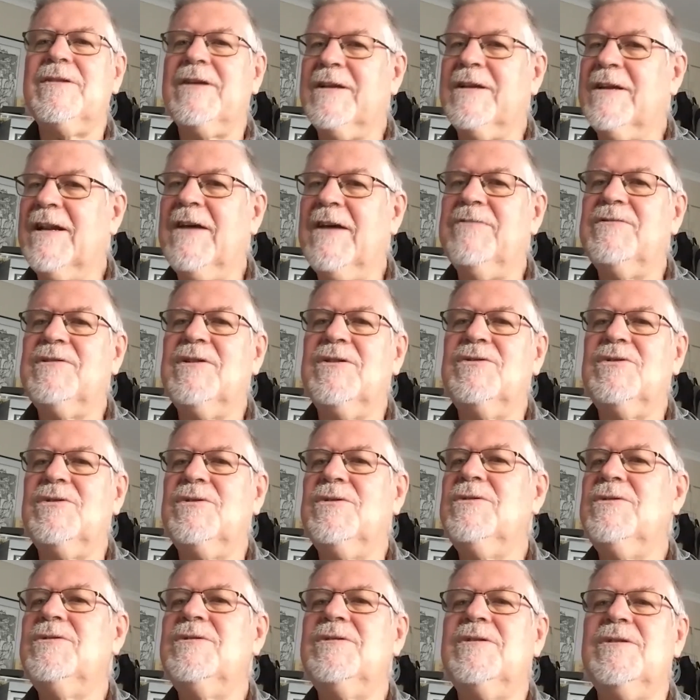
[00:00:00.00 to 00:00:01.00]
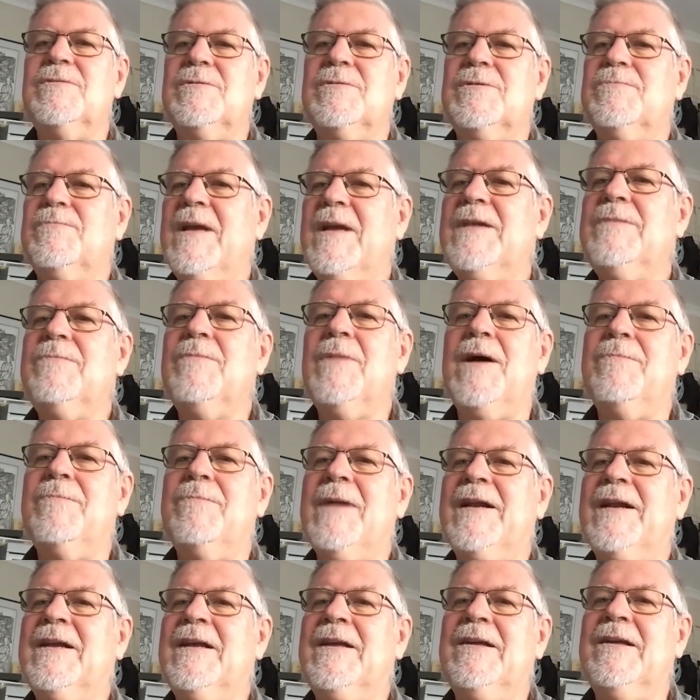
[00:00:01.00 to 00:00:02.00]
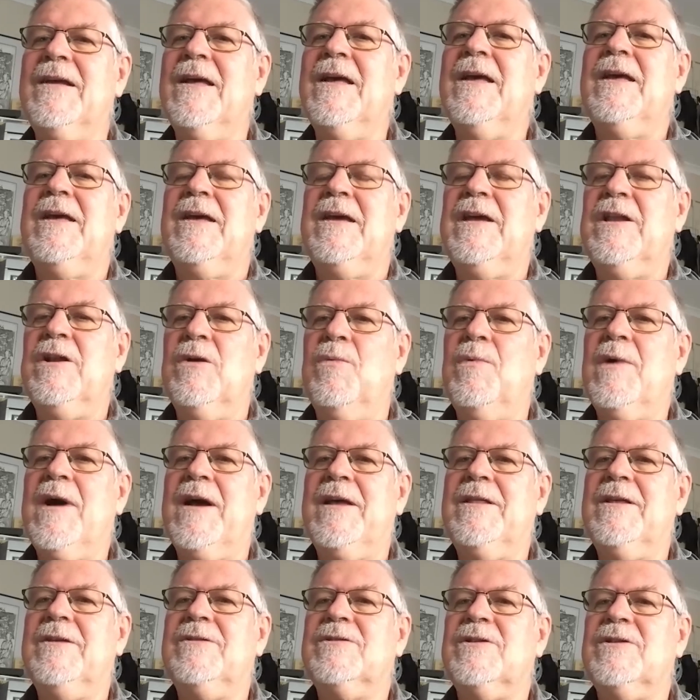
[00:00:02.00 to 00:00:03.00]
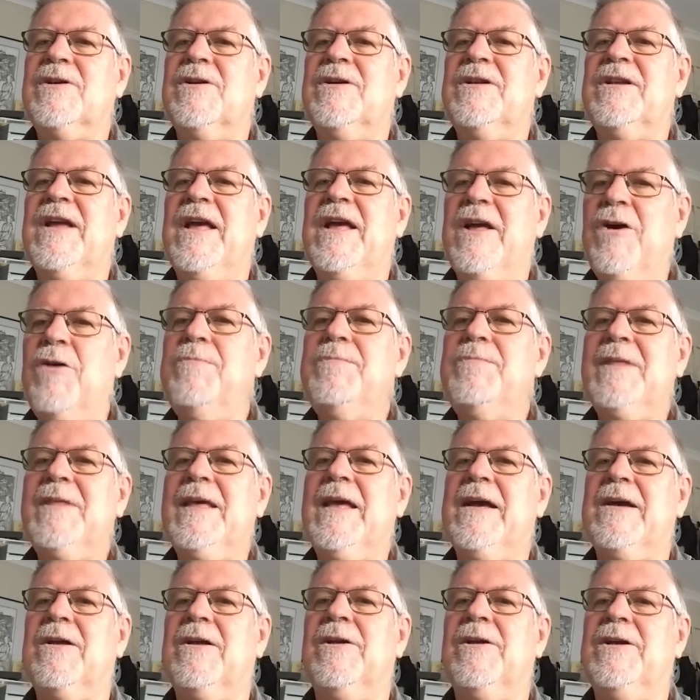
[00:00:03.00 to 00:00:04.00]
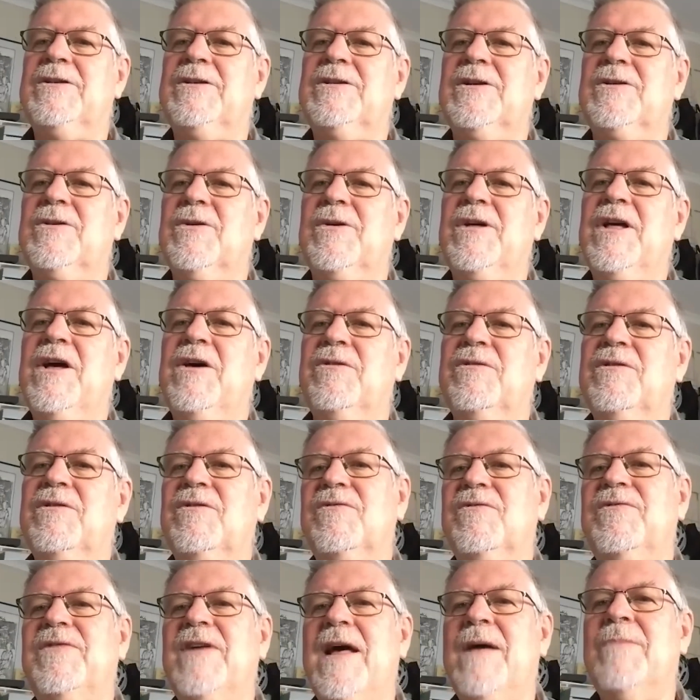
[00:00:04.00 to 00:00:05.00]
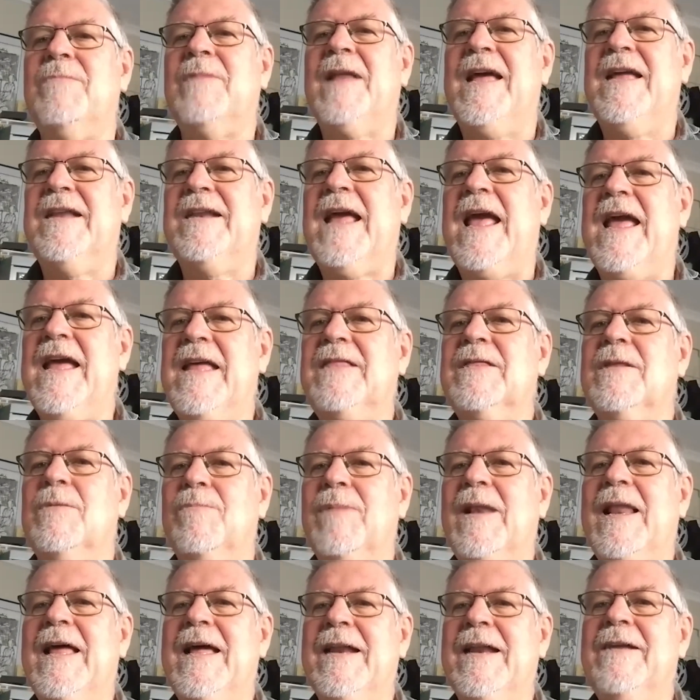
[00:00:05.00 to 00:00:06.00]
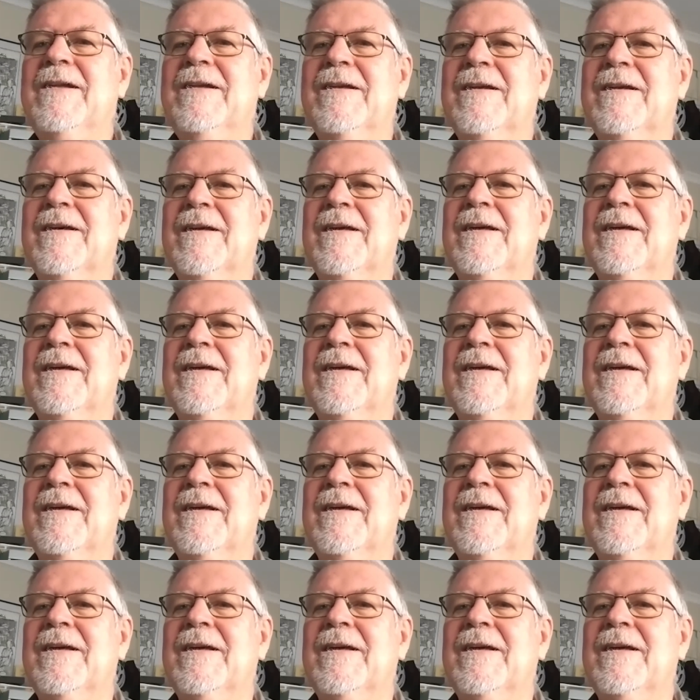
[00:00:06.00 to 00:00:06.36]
I'd love to choose to spend my money in a way that's going to help the ecological health of farmland and the planet.